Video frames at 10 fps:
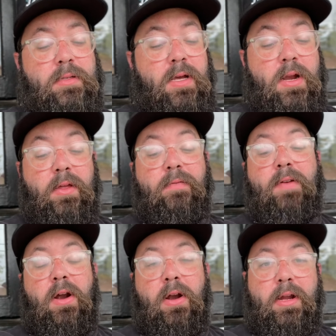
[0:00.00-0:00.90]
another
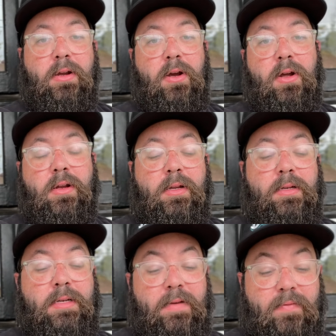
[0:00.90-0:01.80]
very good
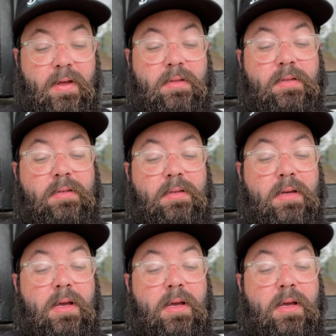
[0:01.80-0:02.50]
defense.